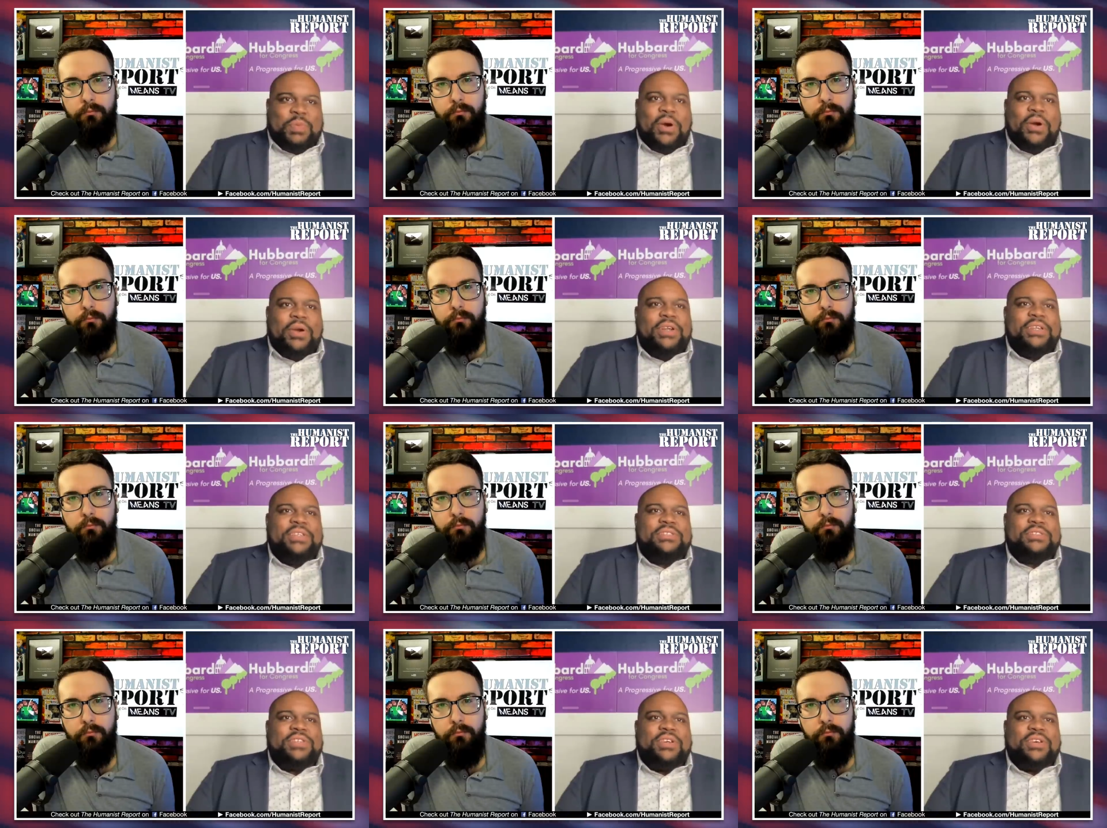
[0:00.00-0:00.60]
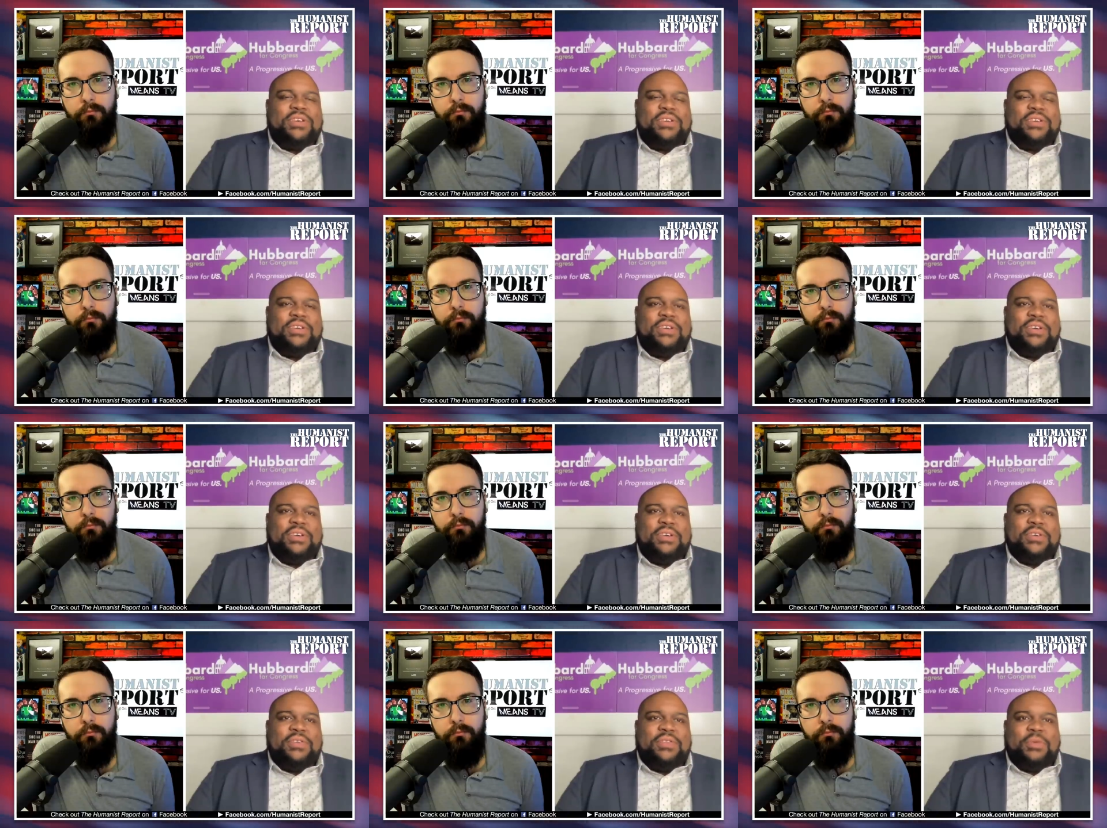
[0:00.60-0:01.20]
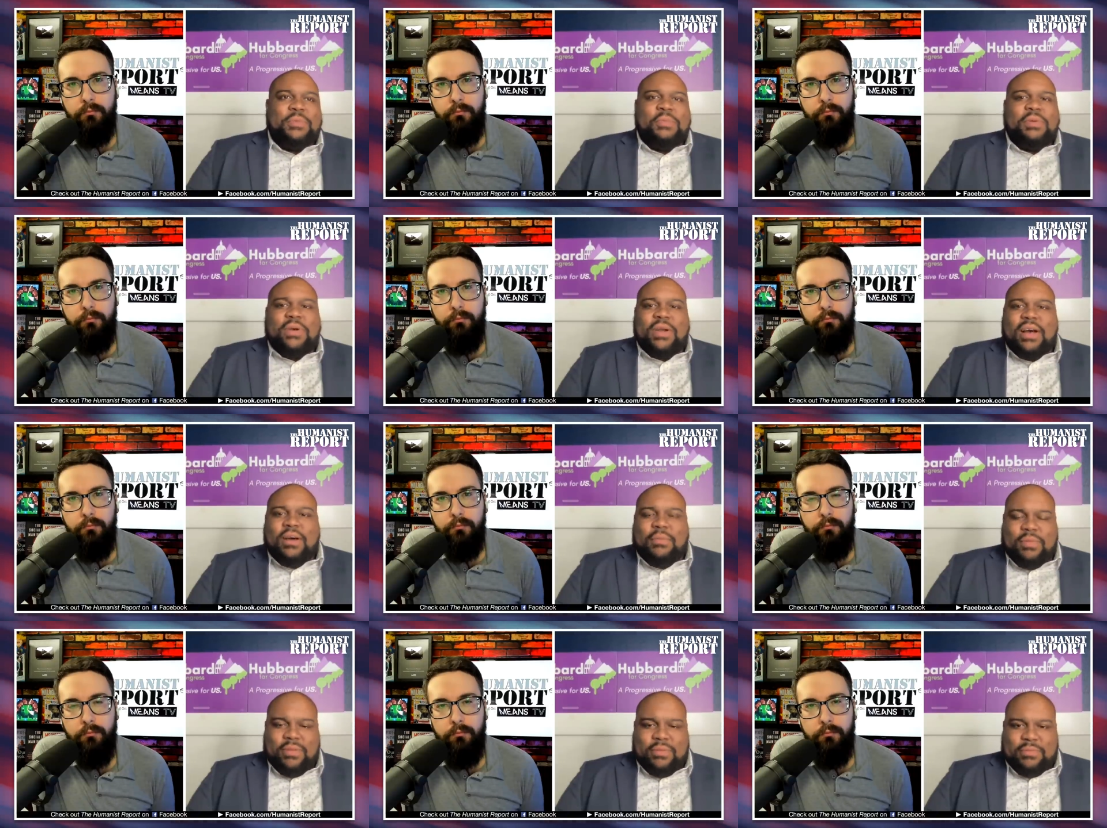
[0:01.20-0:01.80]
Speaker 1: parties are the
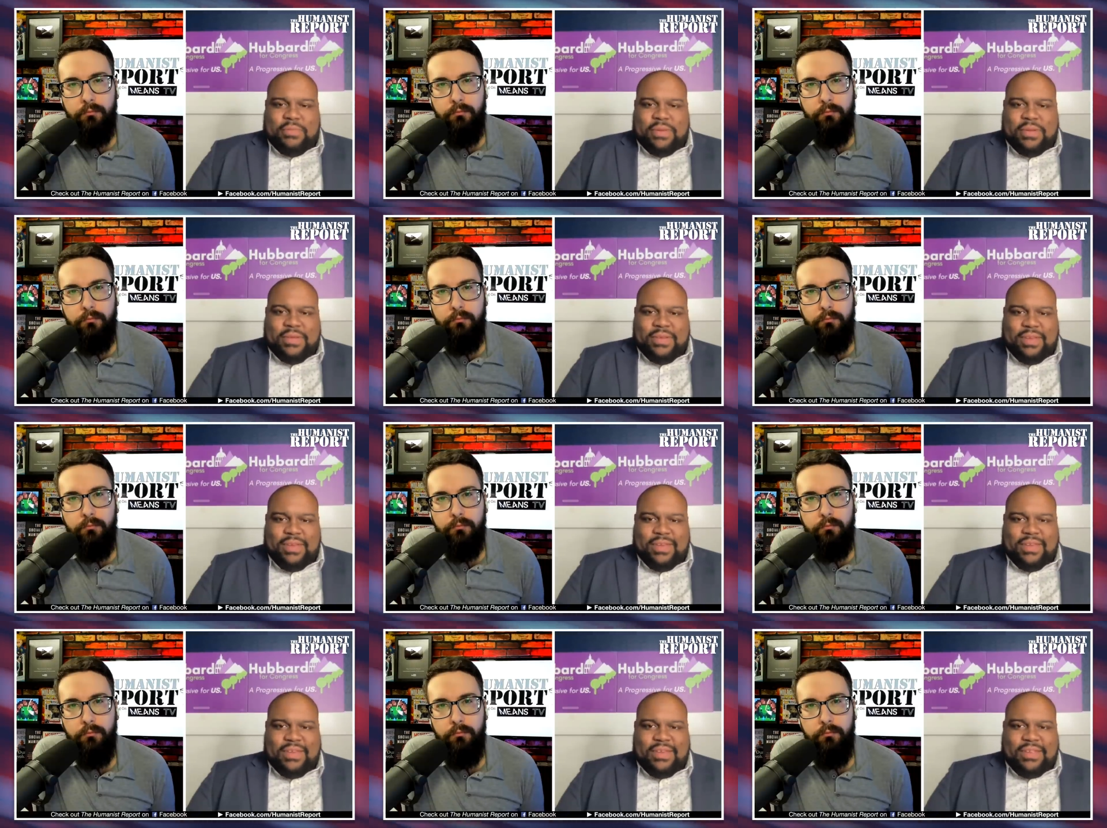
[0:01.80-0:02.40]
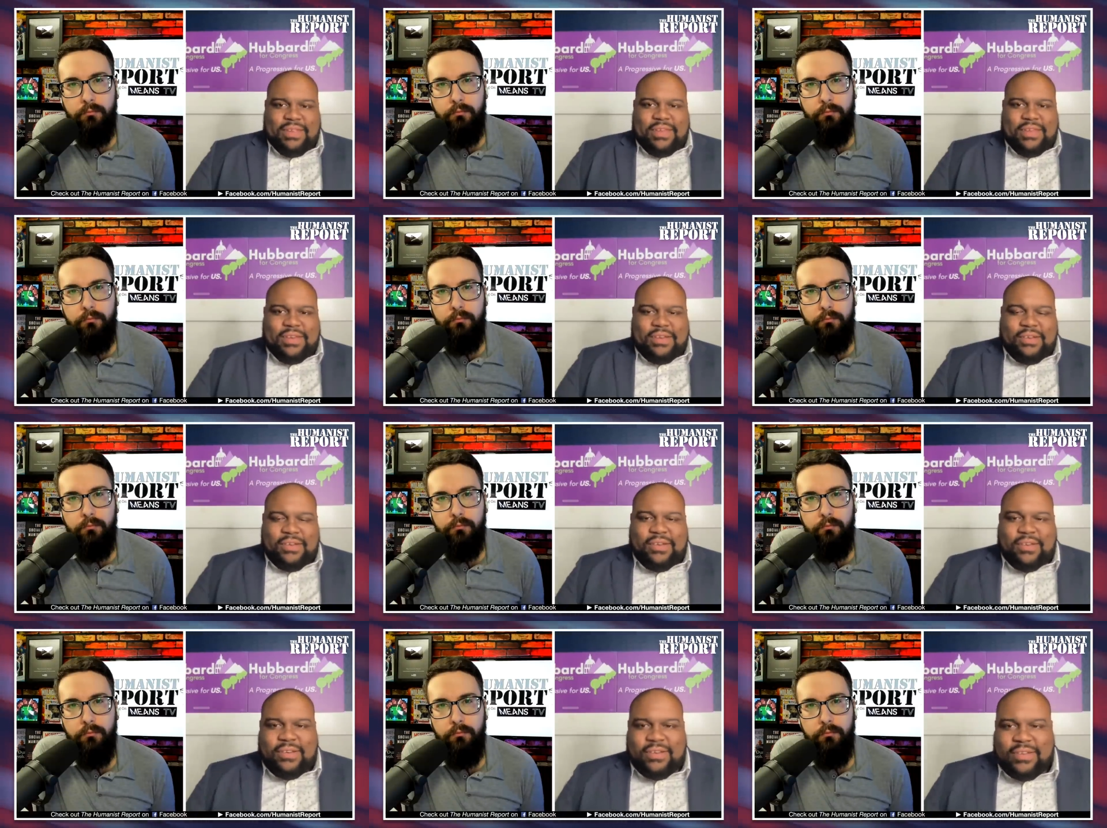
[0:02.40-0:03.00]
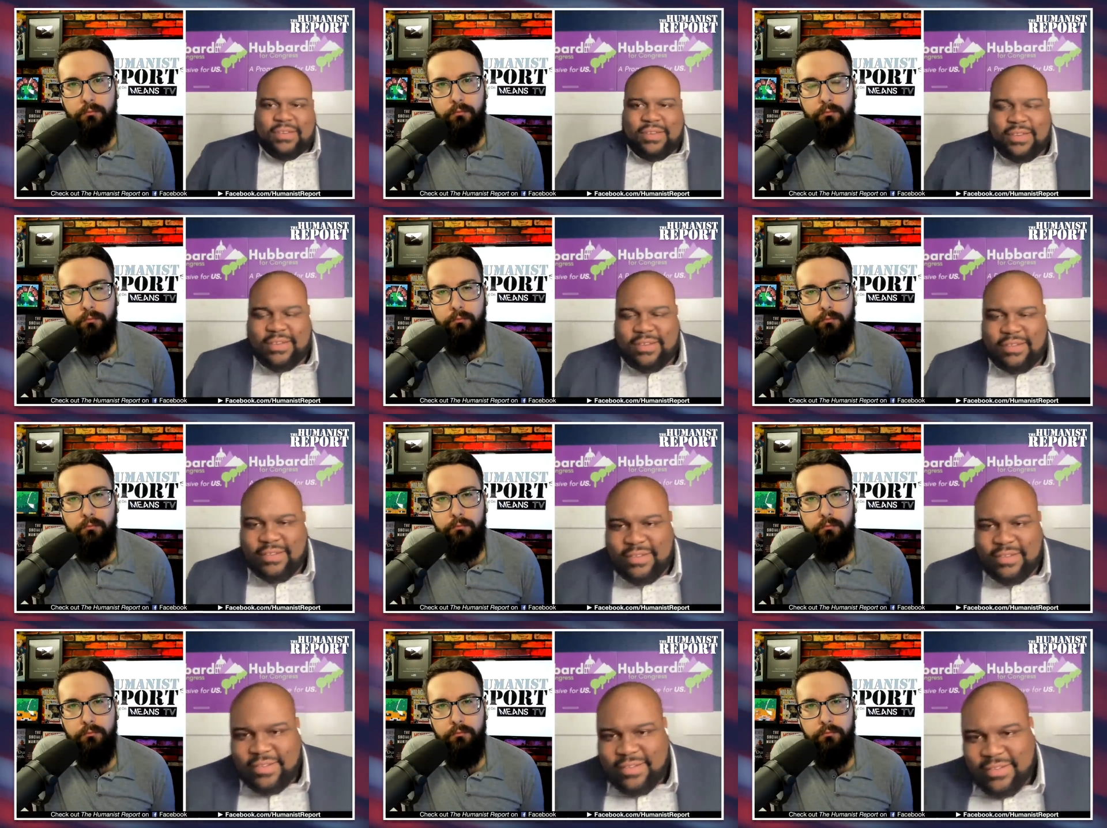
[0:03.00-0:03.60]
problem in
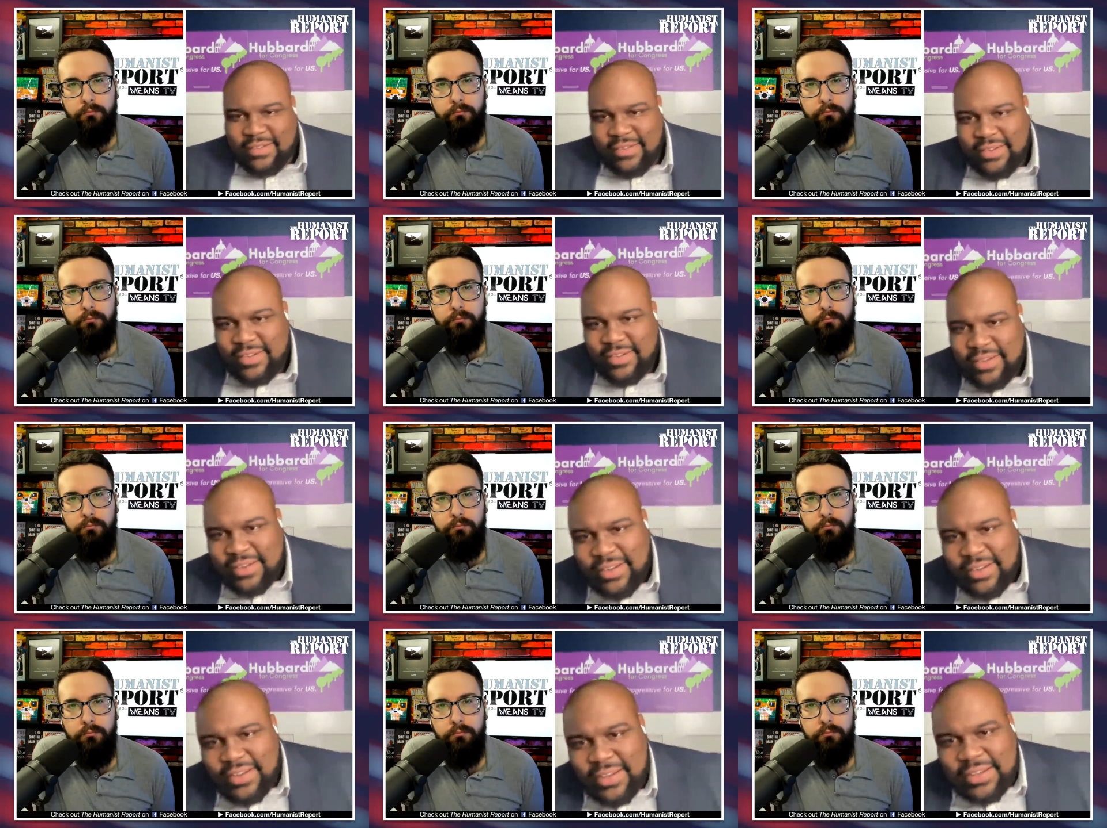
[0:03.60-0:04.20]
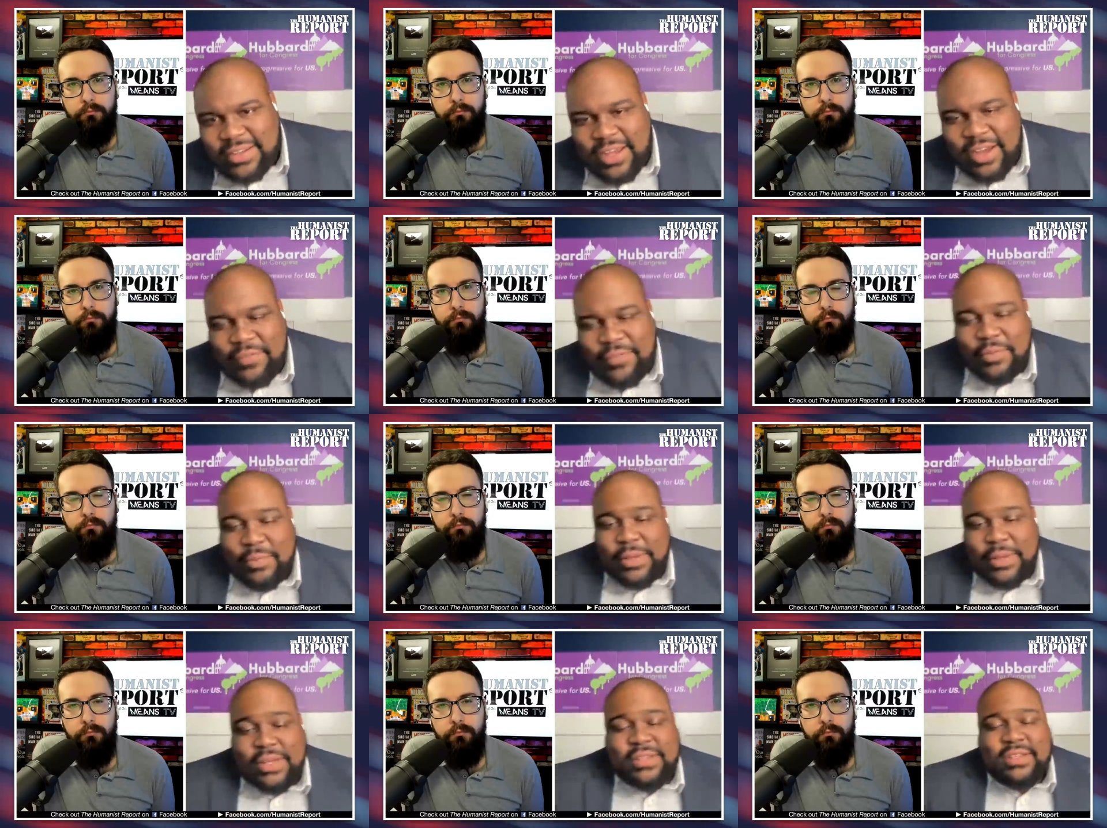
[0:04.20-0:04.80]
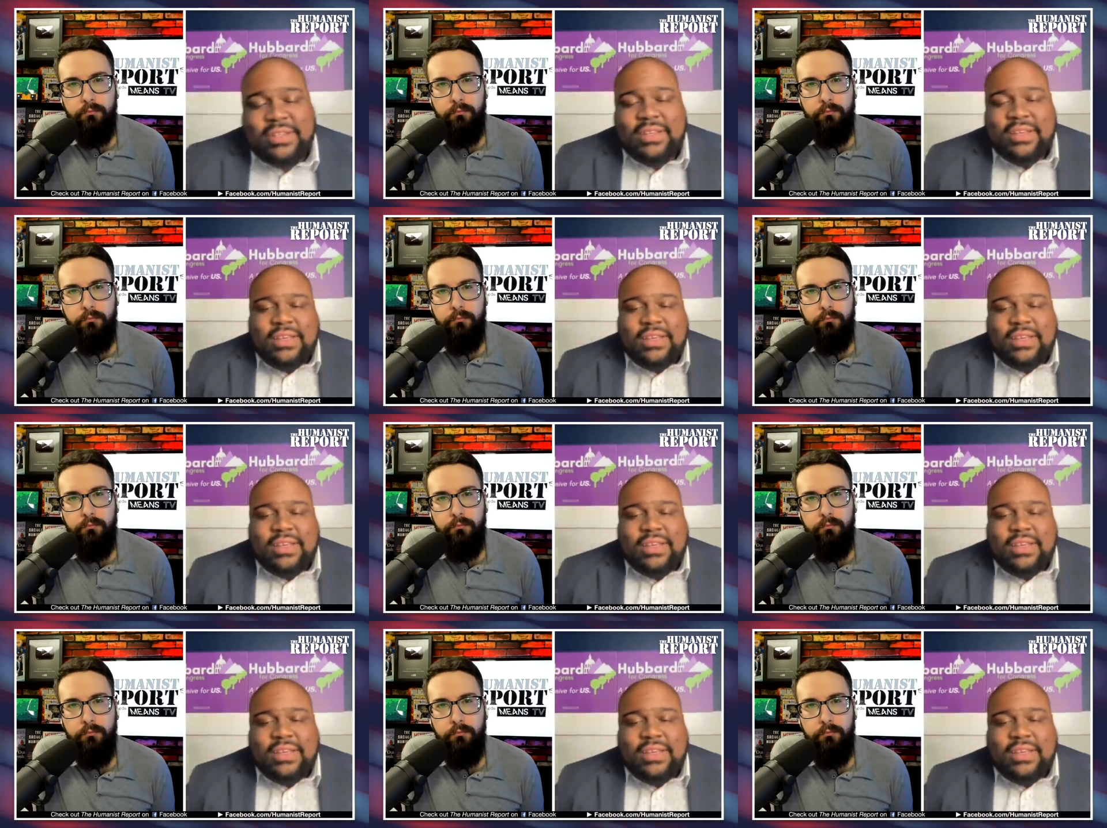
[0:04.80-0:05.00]
our government.